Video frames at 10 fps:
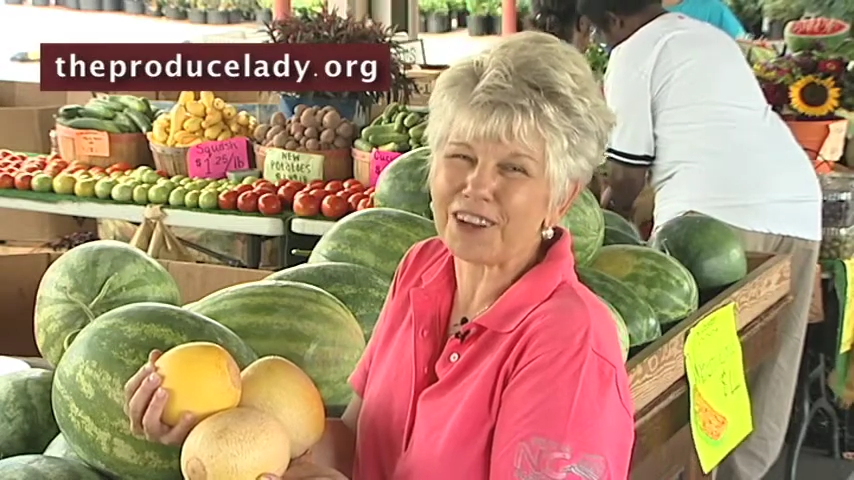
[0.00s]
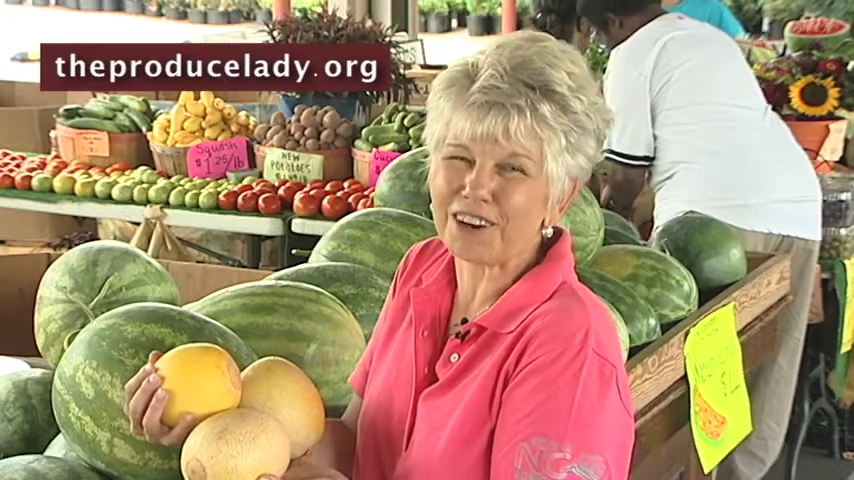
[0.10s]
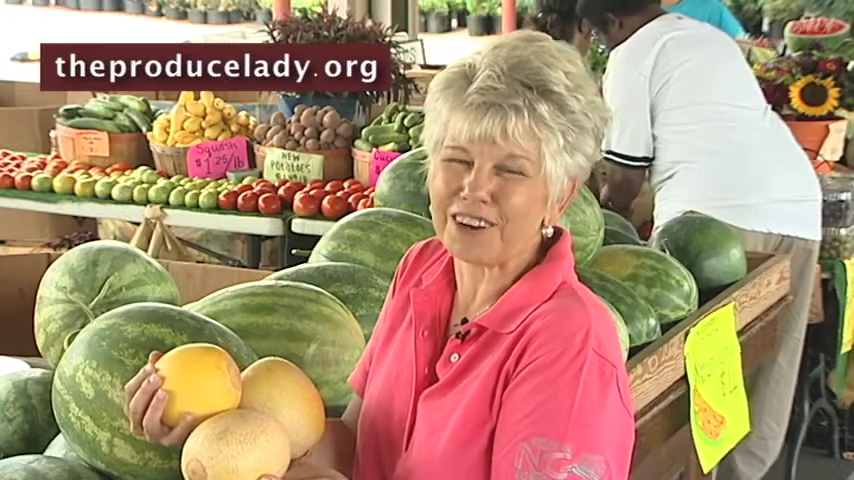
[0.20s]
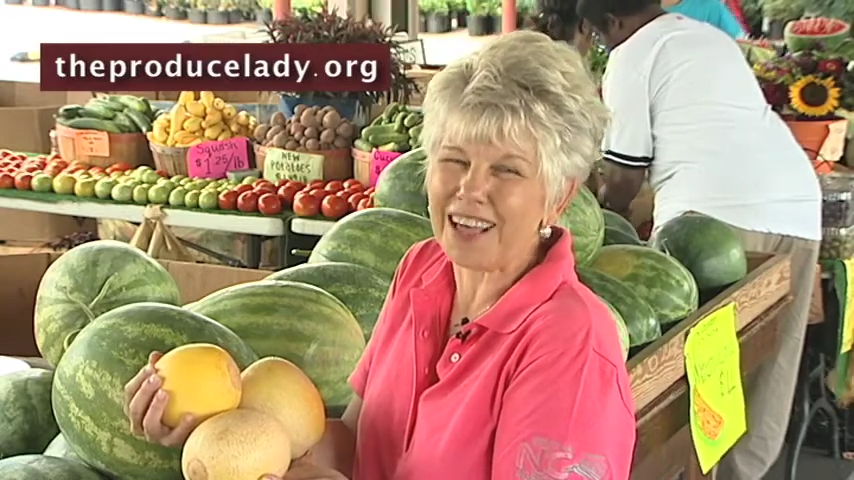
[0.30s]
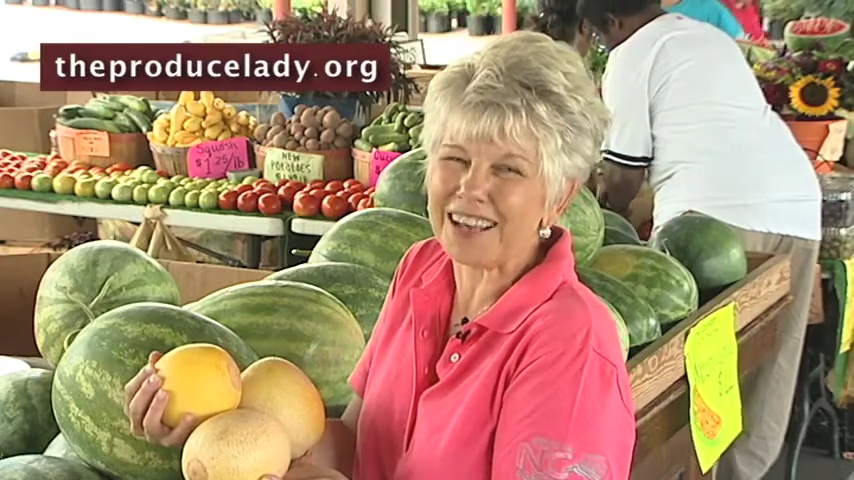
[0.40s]

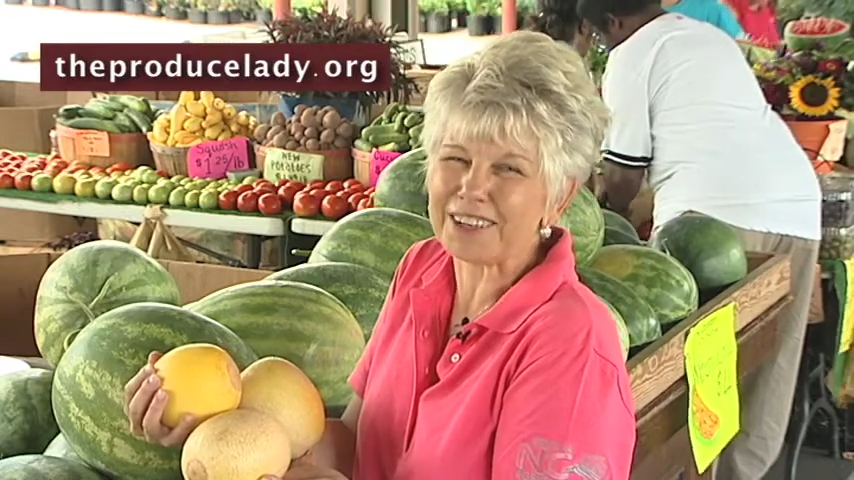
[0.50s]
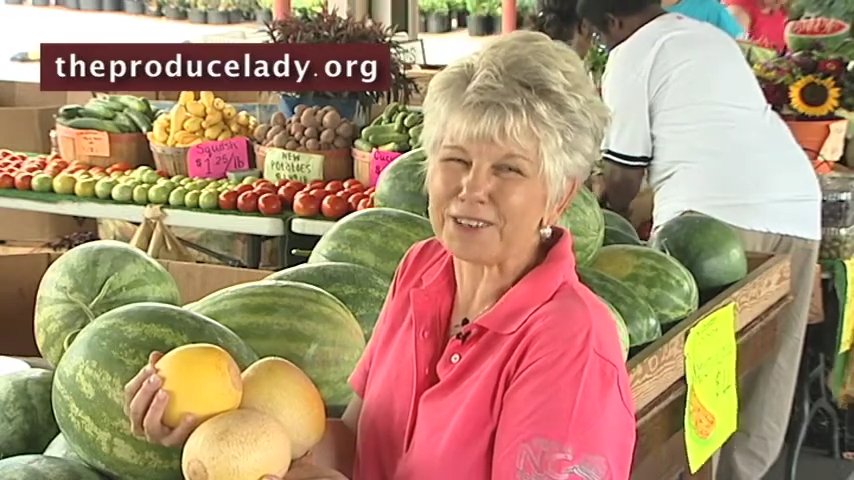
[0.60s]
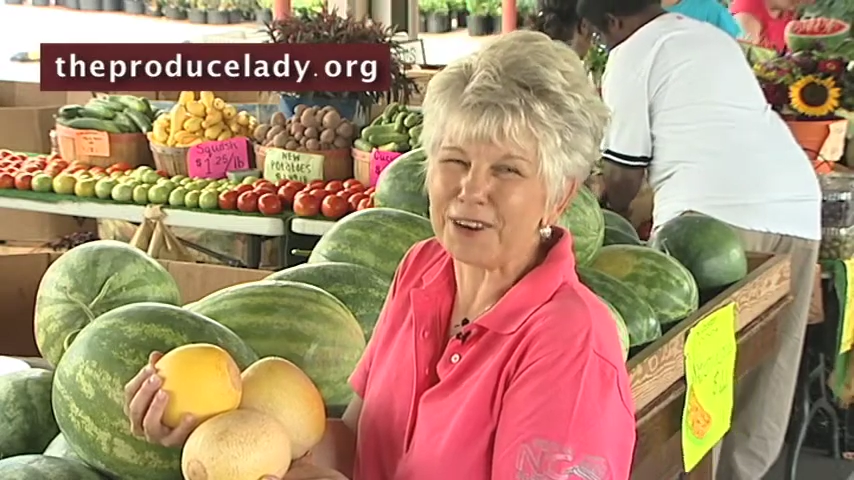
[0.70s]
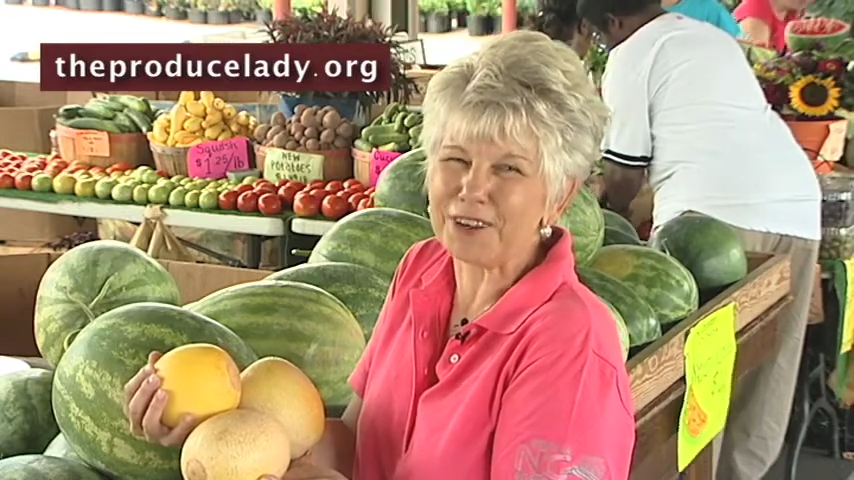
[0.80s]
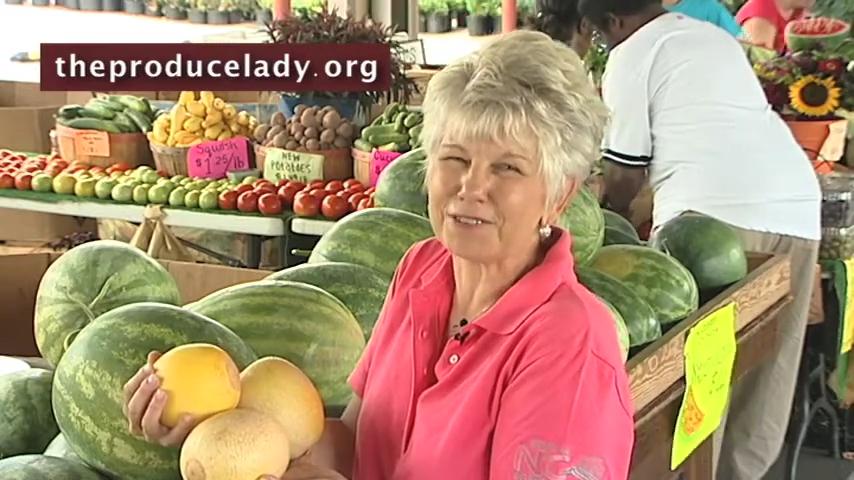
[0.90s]
Carolina
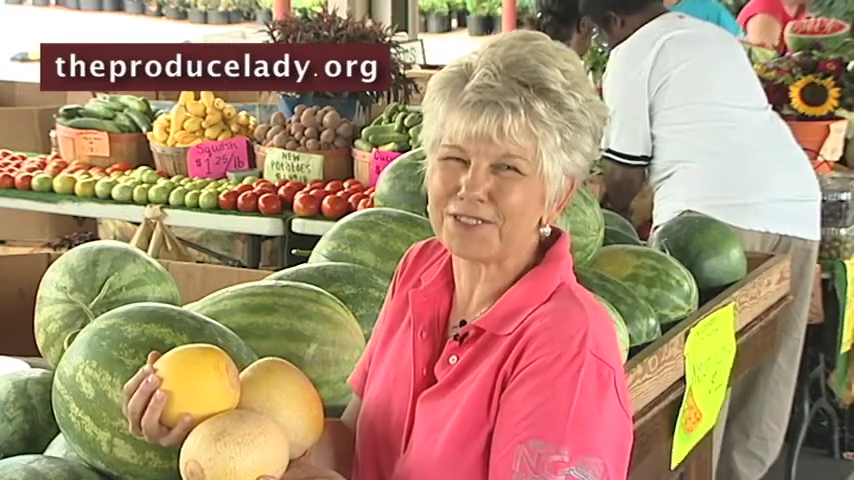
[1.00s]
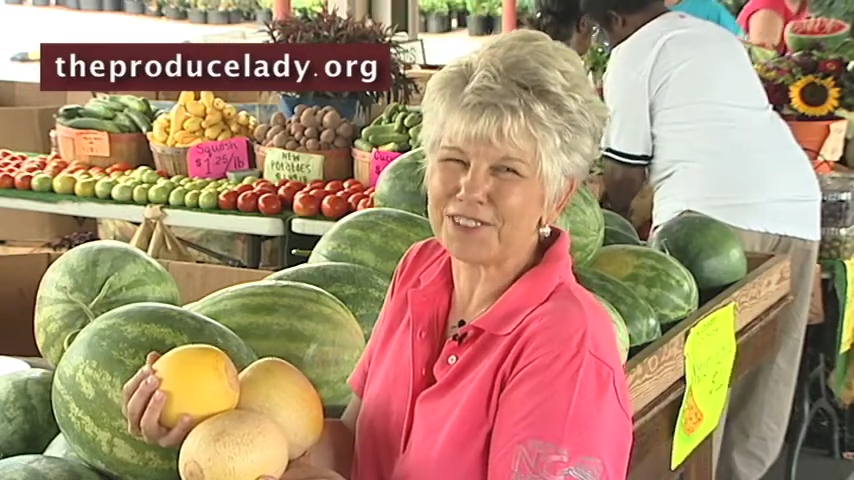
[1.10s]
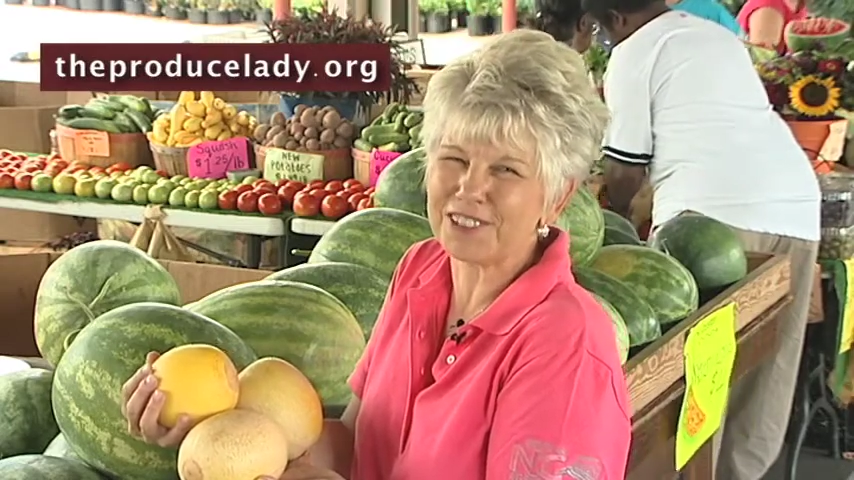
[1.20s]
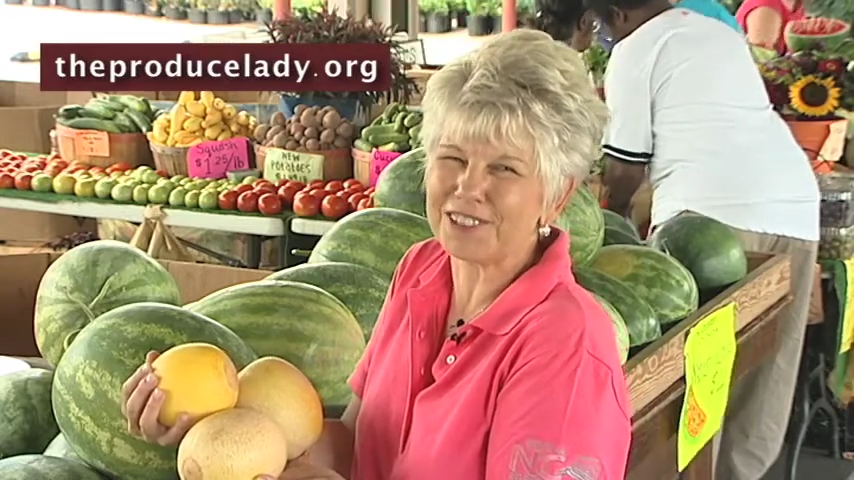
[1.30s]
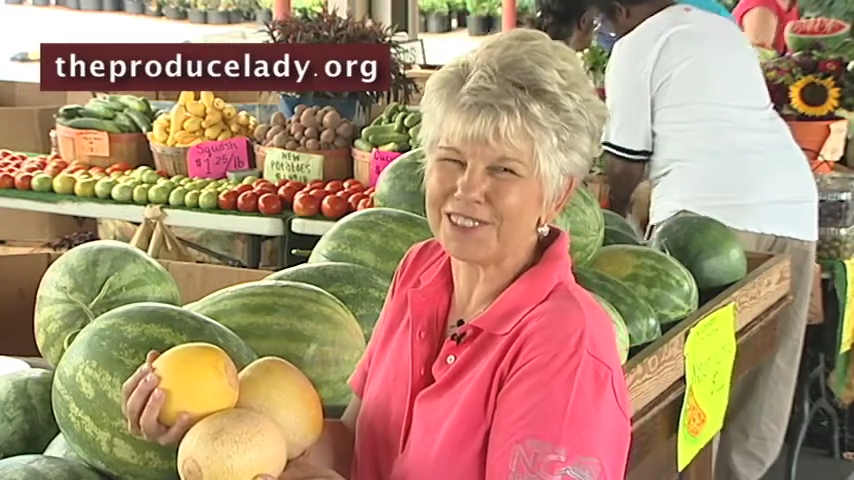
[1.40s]
grown
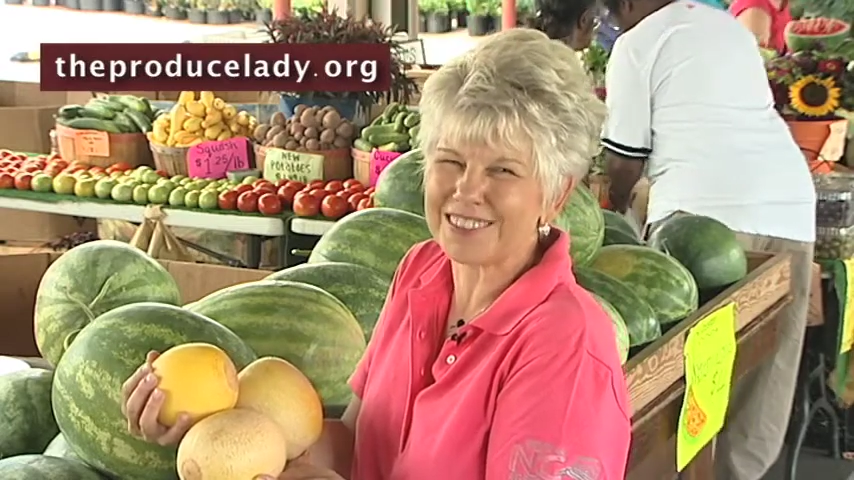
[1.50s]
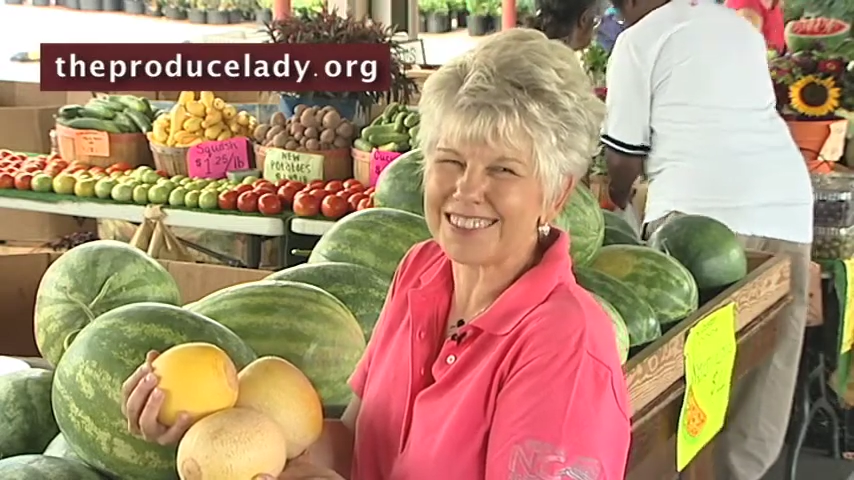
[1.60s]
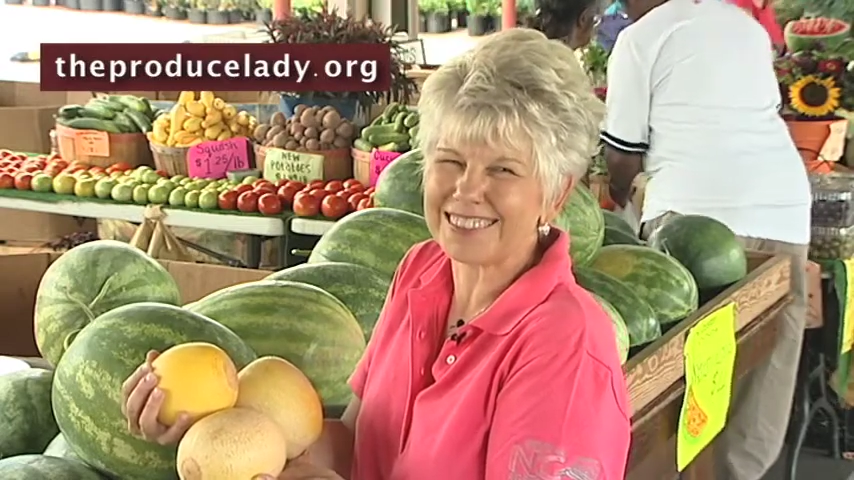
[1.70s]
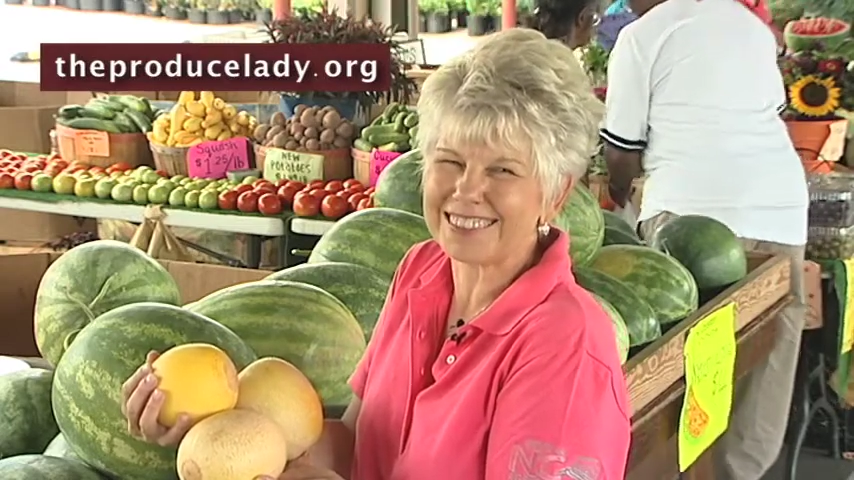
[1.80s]
foods.